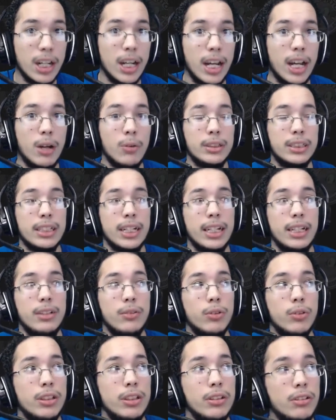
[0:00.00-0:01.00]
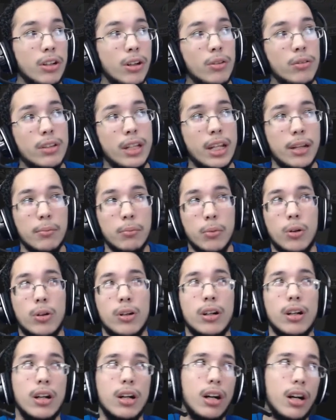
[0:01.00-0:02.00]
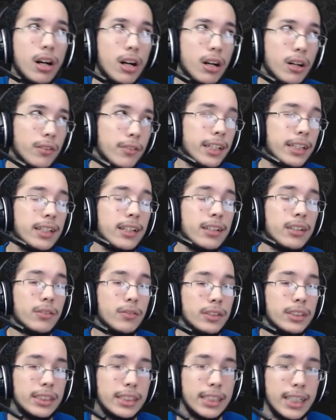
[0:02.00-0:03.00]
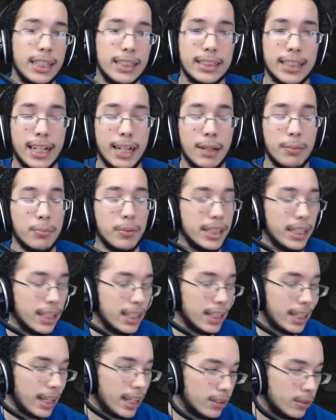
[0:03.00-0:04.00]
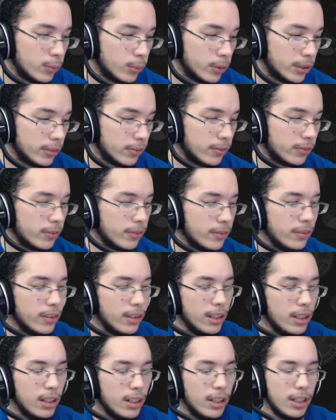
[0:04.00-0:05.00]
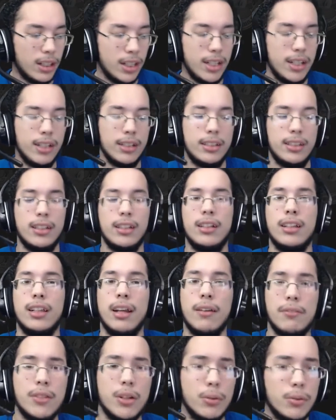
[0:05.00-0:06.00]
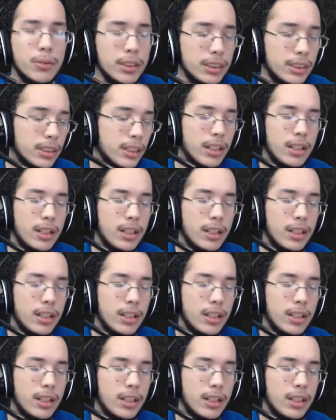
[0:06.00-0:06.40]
I wish I would have known like more of like the different sets. I play a lot with the leftovers,